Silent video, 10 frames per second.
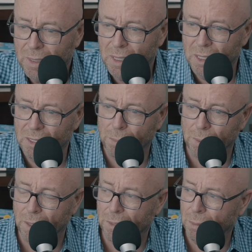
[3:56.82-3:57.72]
the
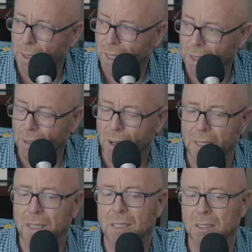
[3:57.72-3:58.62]
discipline of the right
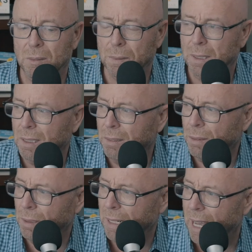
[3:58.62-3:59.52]
thought and the discipline of
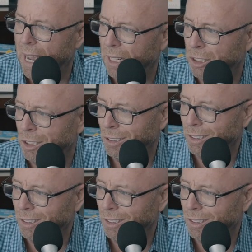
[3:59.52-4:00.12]
the right action.